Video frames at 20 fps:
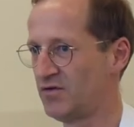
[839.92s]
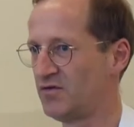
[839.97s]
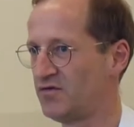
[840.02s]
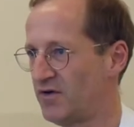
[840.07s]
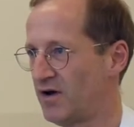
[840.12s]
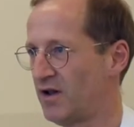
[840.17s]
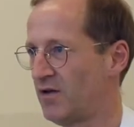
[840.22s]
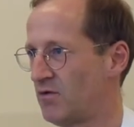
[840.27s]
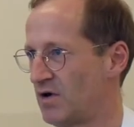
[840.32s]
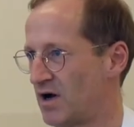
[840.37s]
to
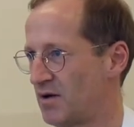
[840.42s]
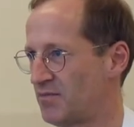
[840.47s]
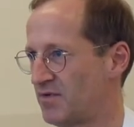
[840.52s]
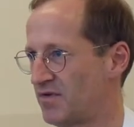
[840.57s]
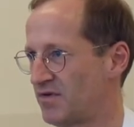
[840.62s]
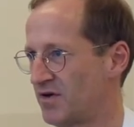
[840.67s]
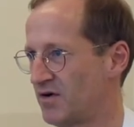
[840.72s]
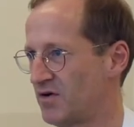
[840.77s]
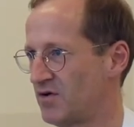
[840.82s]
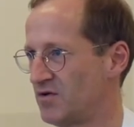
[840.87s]
follow-up.
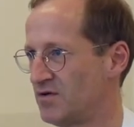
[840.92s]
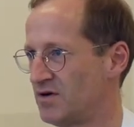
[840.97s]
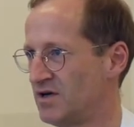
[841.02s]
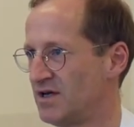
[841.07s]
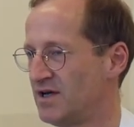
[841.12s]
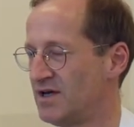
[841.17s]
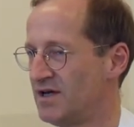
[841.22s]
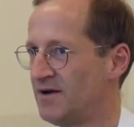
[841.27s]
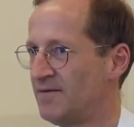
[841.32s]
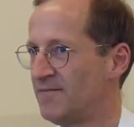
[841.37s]
So
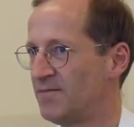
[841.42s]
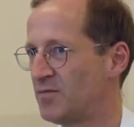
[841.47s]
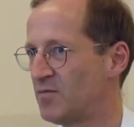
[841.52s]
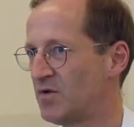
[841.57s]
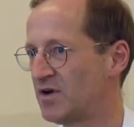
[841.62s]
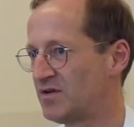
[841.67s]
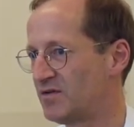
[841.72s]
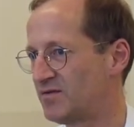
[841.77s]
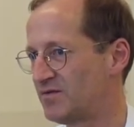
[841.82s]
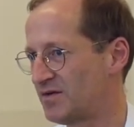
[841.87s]

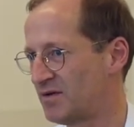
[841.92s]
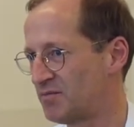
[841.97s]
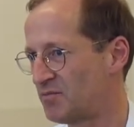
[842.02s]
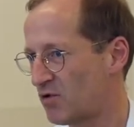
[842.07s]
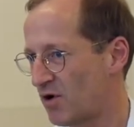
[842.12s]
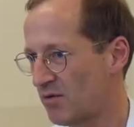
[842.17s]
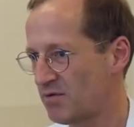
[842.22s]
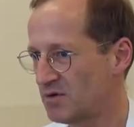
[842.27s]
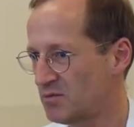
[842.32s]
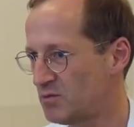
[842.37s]
what the
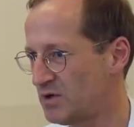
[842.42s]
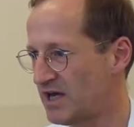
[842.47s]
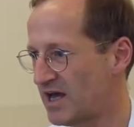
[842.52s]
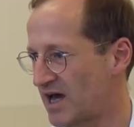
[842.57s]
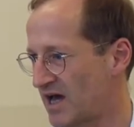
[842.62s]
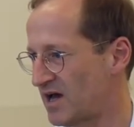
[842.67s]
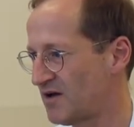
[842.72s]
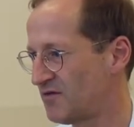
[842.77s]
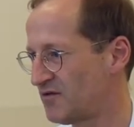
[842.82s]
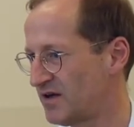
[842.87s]
problem we
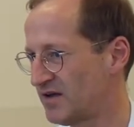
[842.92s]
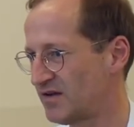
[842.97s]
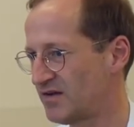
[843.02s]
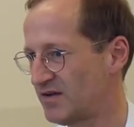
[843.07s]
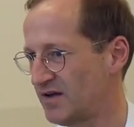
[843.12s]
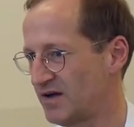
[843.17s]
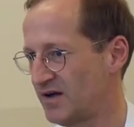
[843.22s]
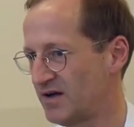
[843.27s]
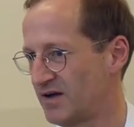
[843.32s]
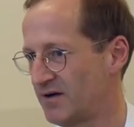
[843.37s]
have
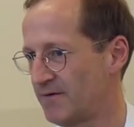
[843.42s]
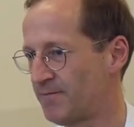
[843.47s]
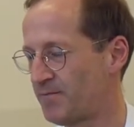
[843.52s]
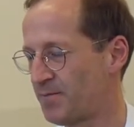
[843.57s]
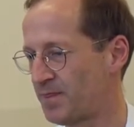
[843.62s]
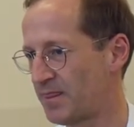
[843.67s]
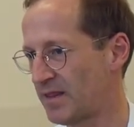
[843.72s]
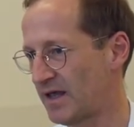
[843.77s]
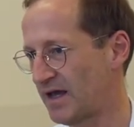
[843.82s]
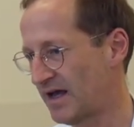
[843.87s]
is,
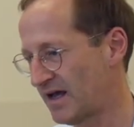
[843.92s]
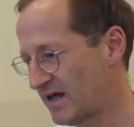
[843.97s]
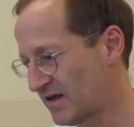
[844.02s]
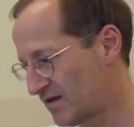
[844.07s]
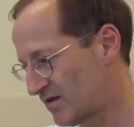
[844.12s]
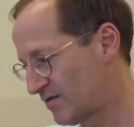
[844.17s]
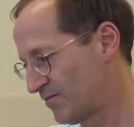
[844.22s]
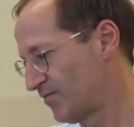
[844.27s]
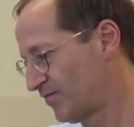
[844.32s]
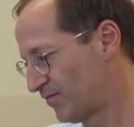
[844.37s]

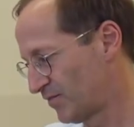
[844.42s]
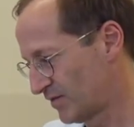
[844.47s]
as